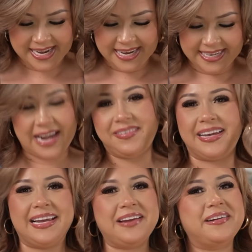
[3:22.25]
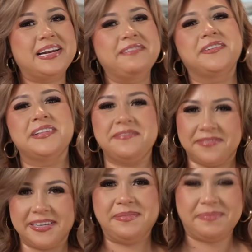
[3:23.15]
now we can get ready for the
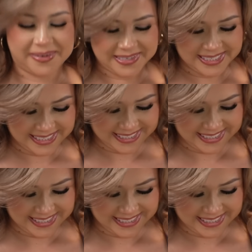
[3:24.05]
fun part.